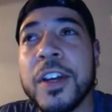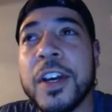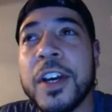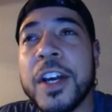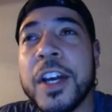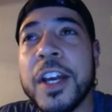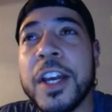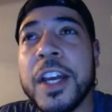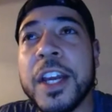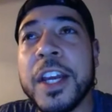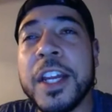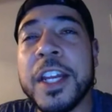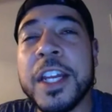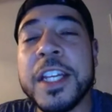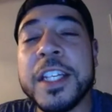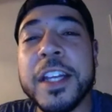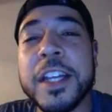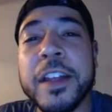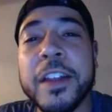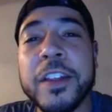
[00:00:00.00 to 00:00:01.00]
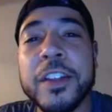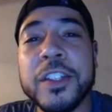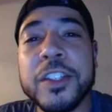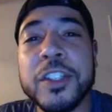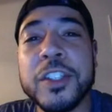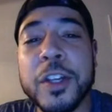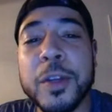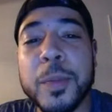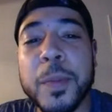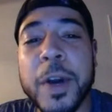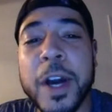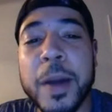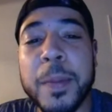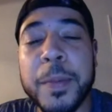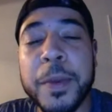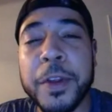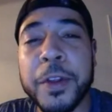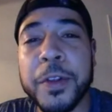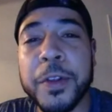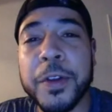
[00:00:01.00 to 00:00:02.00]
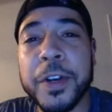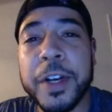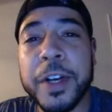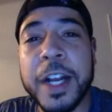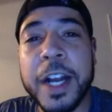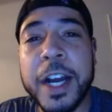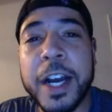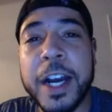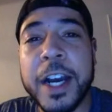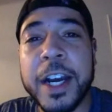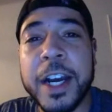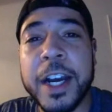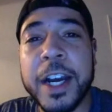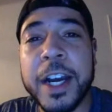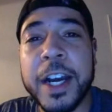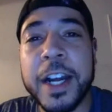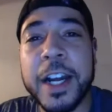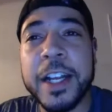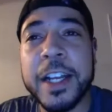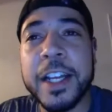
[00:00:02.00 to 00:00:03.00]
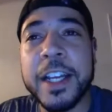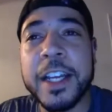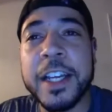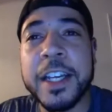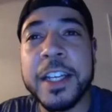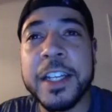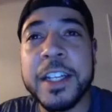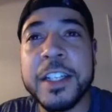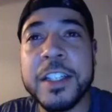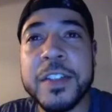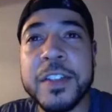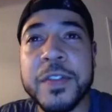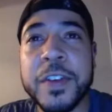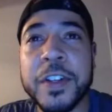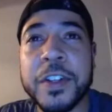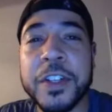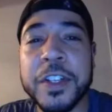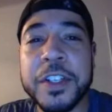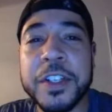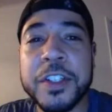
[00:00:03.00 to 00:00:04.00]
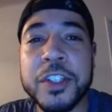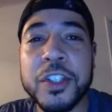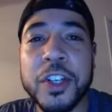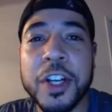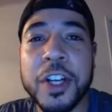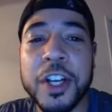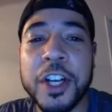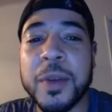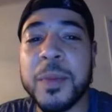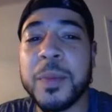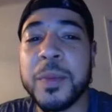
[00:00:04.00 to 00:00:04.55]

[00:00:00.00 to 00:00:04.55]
an intelligent, popular guy in his village.